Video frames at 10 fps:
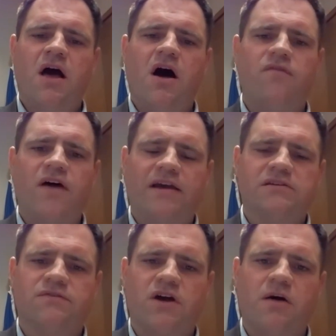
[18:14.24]
of the
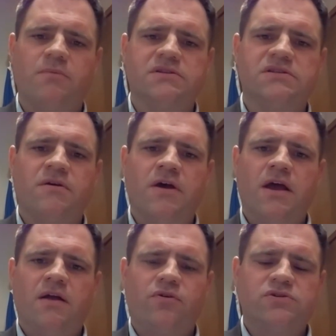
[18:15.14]
House of Commons.
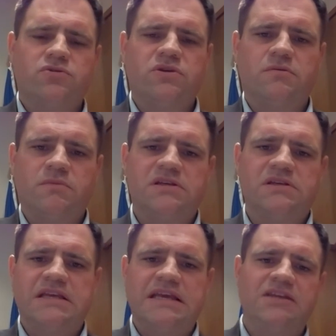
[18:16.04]
Those three
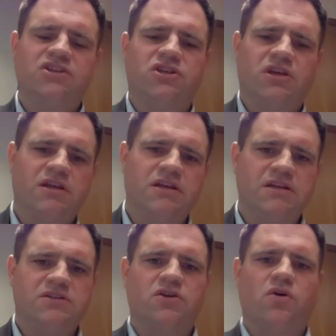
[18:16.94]
committees each
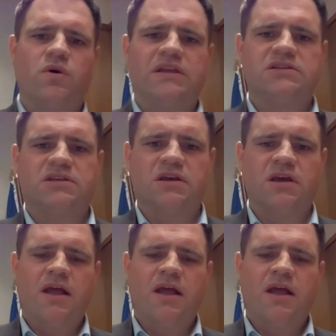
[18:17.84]
need to go into